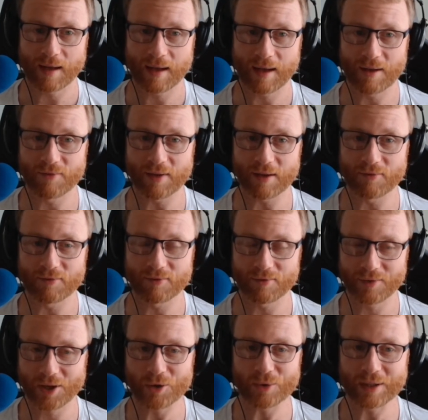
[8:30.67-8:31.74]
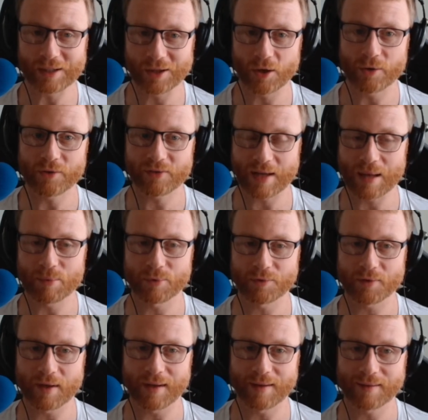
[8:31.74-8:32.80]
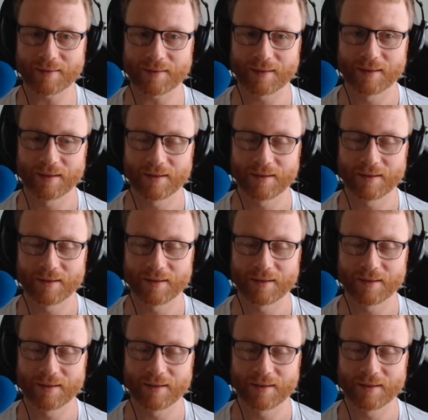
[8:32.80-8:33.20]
have a very low sample size.